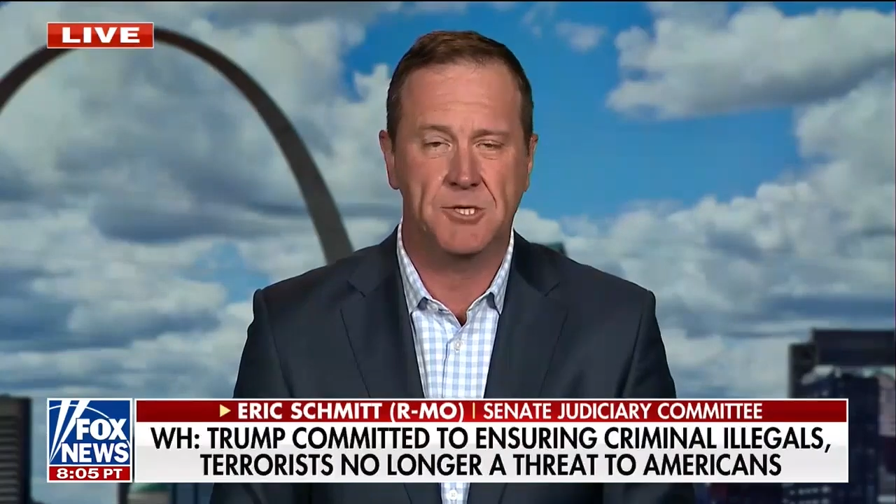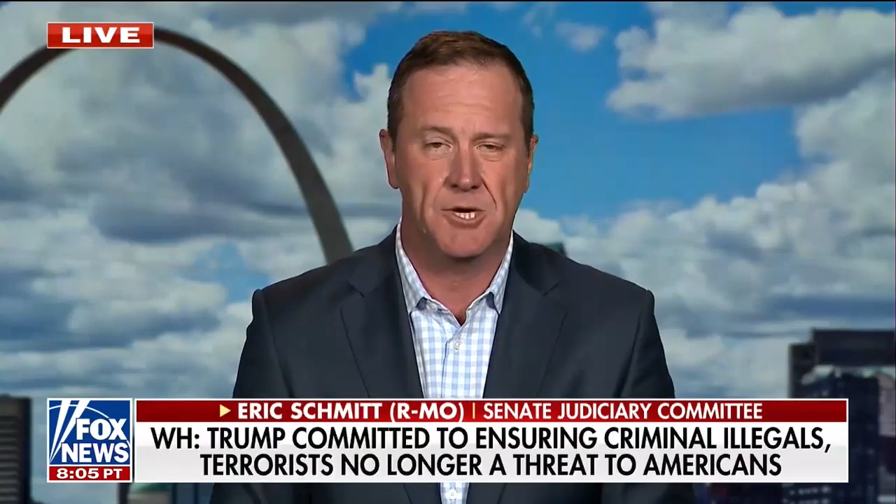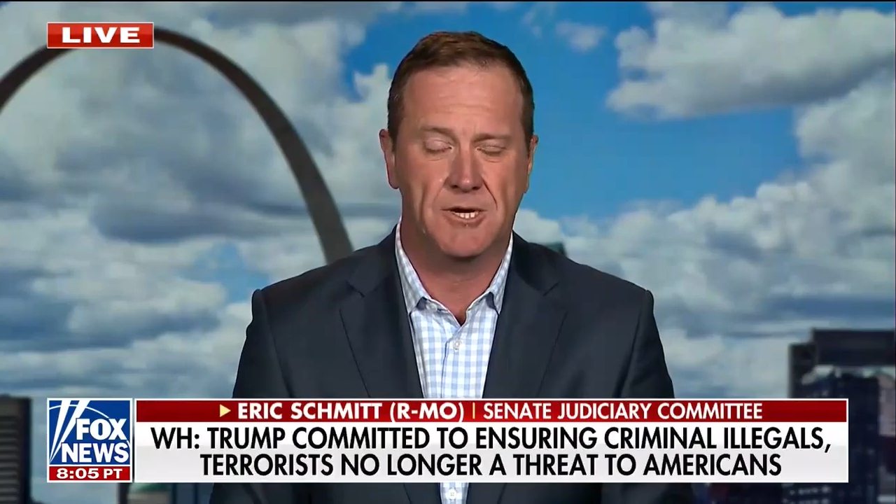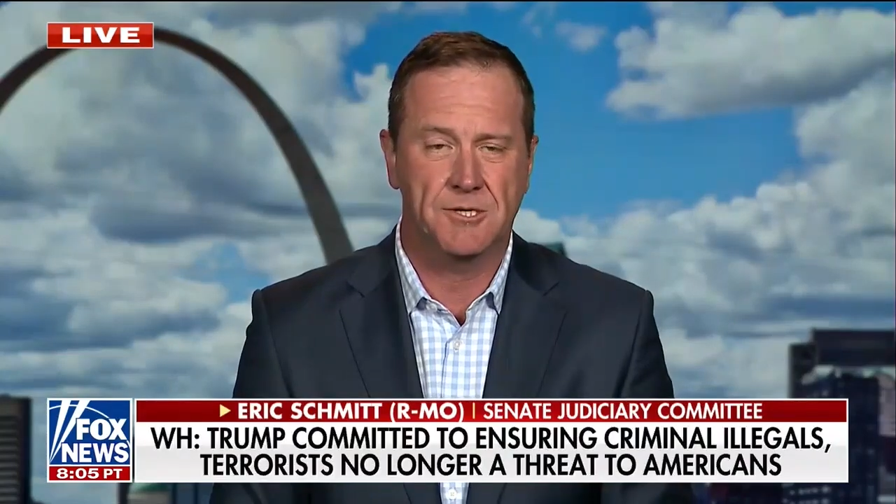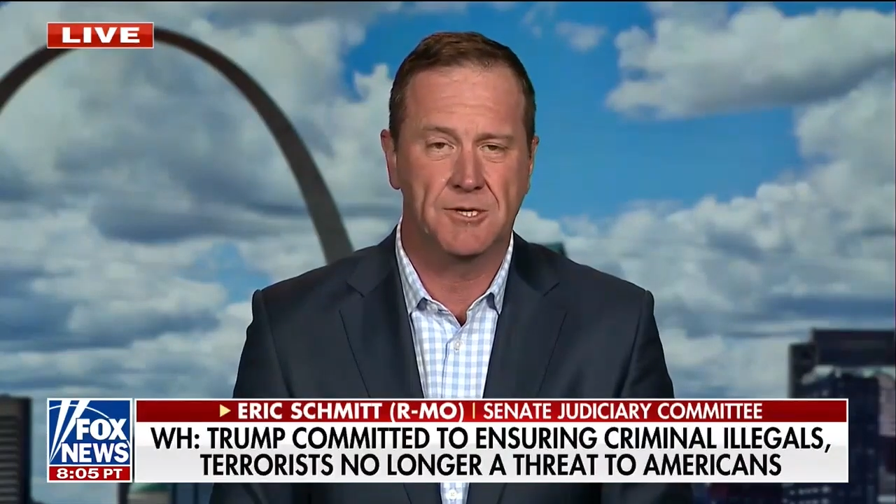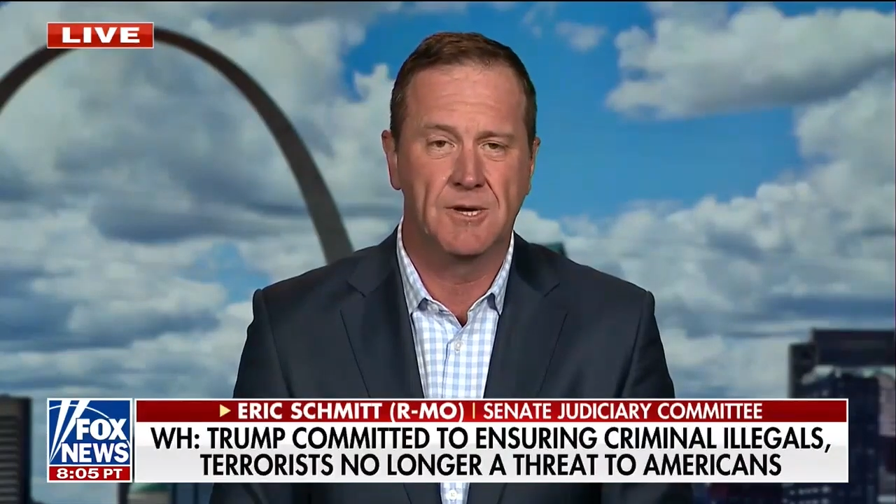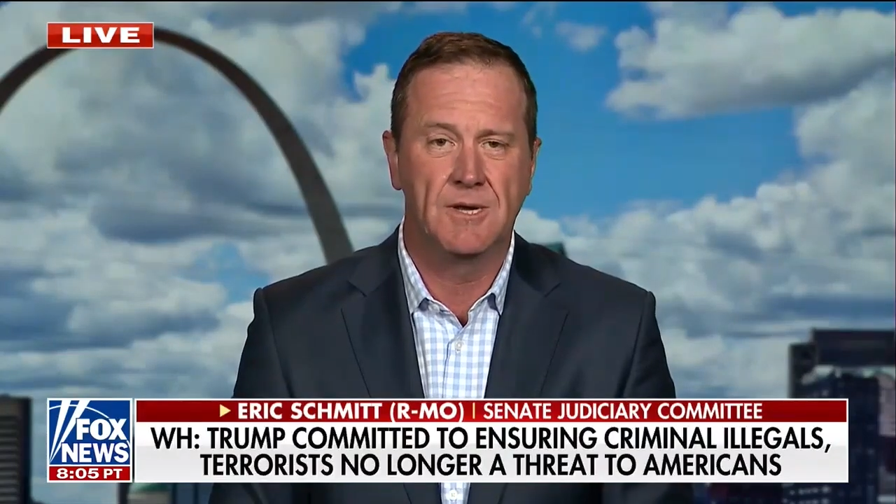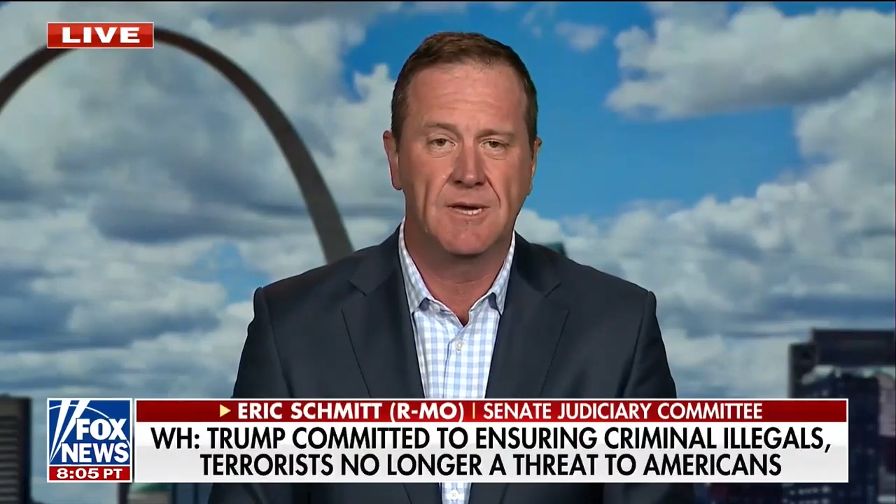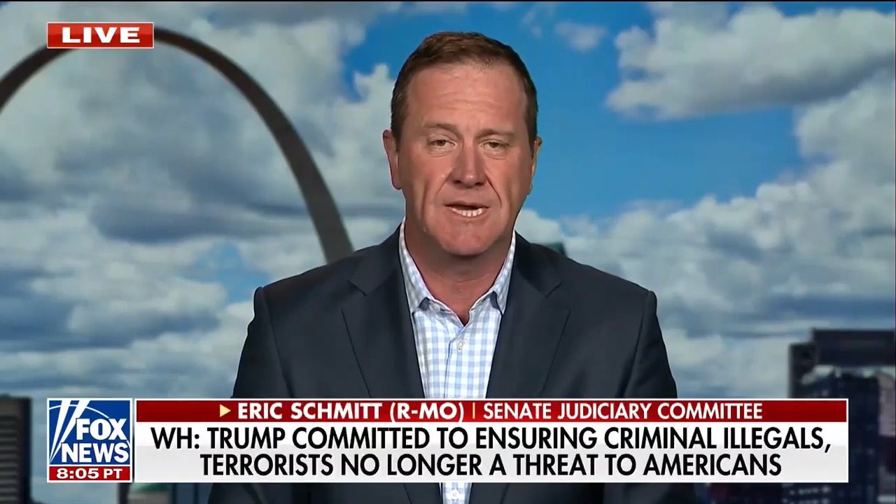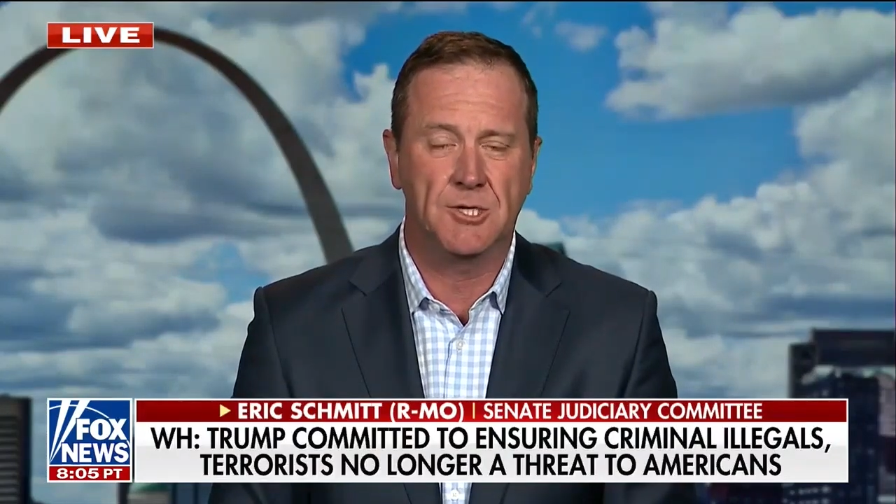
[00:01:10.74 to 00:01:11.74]
judge.
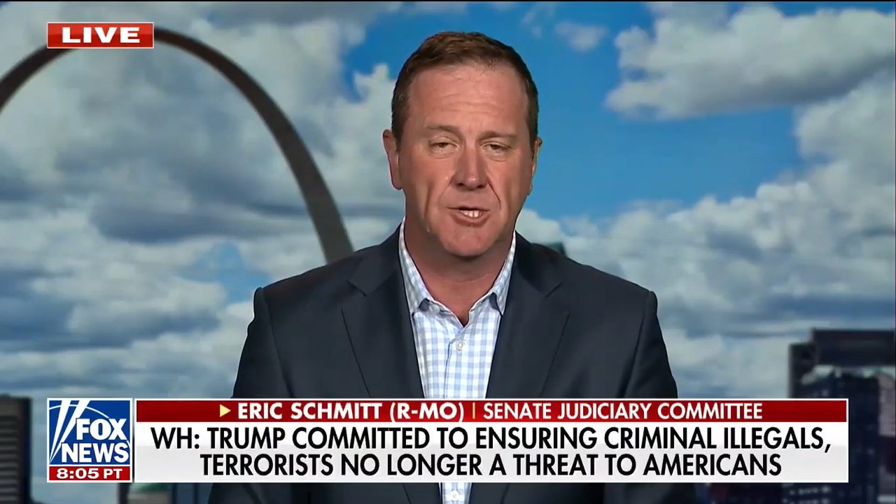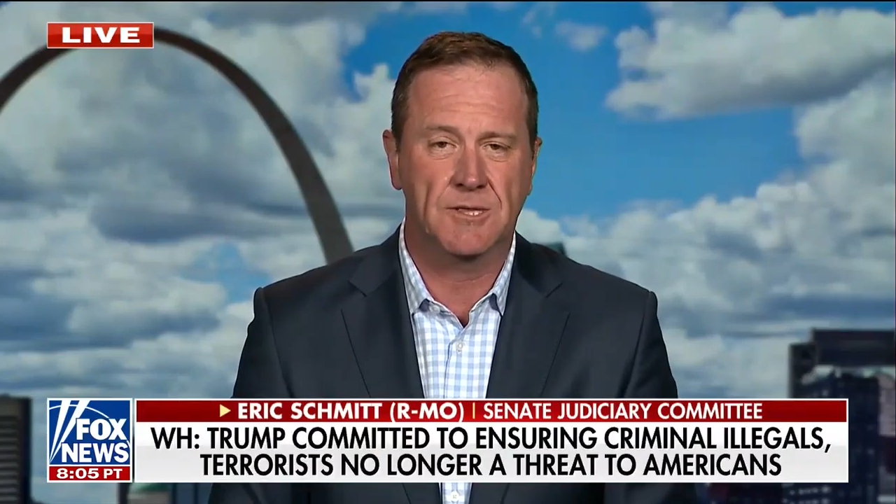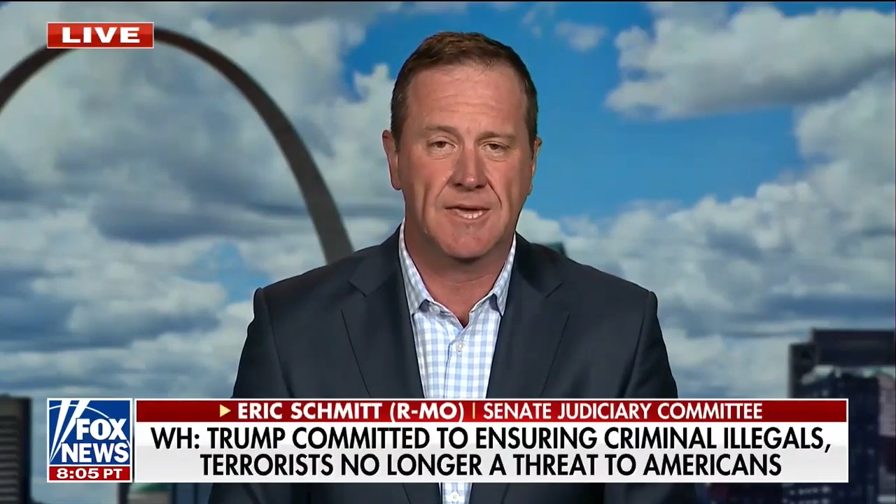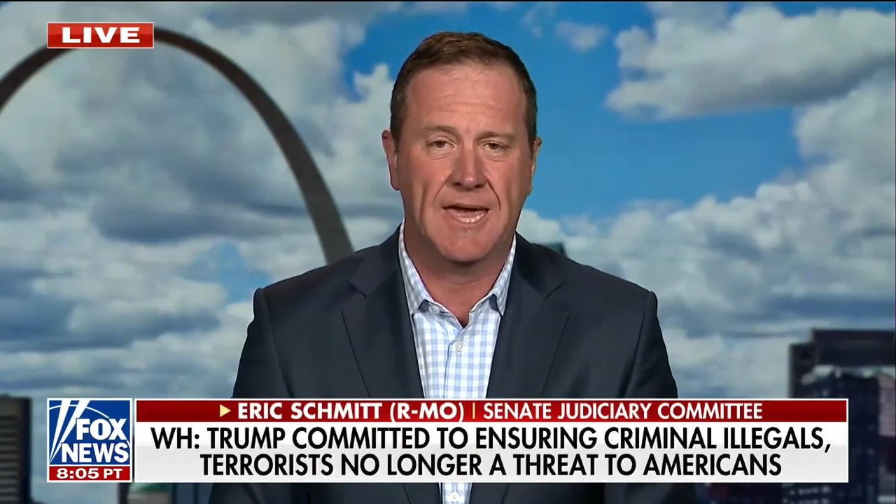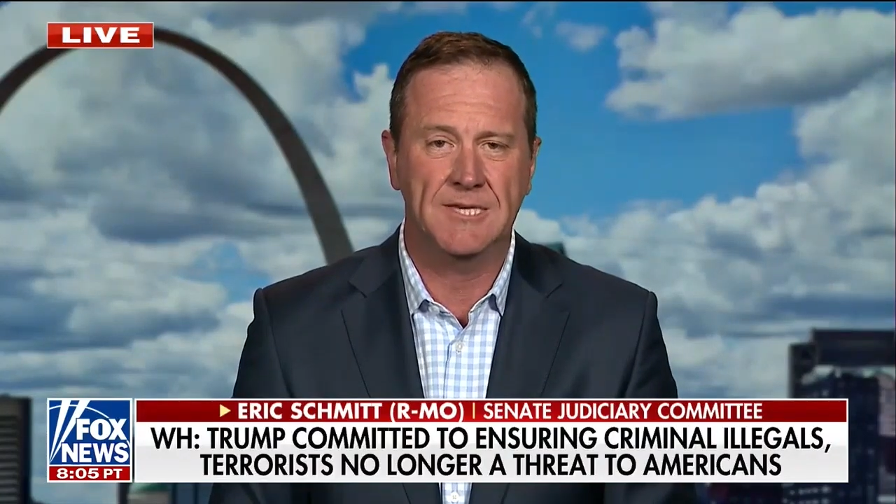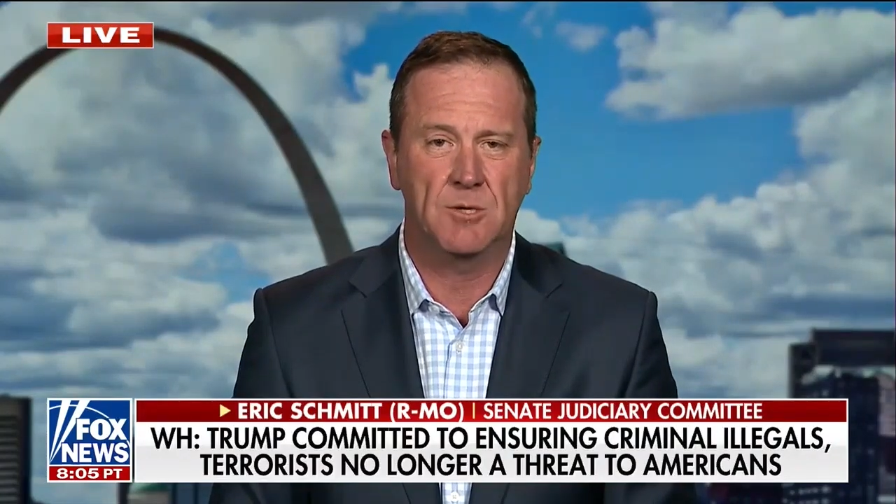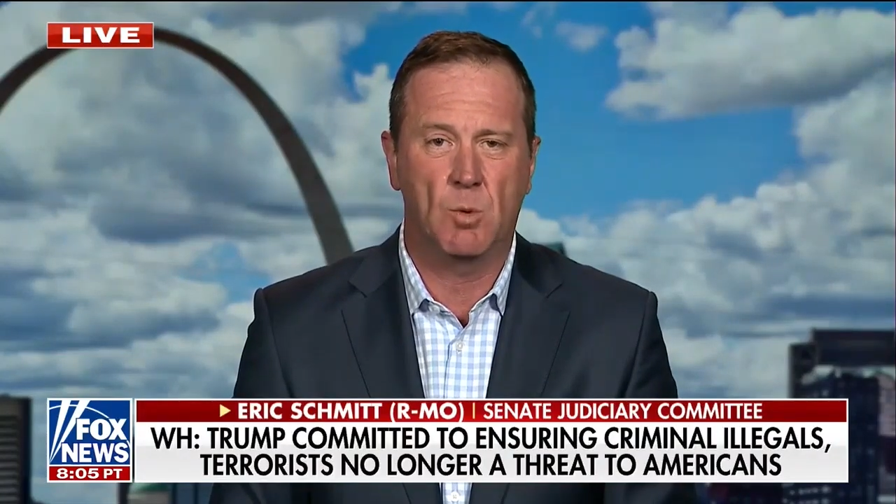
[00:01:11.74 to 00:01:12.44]
He took the case at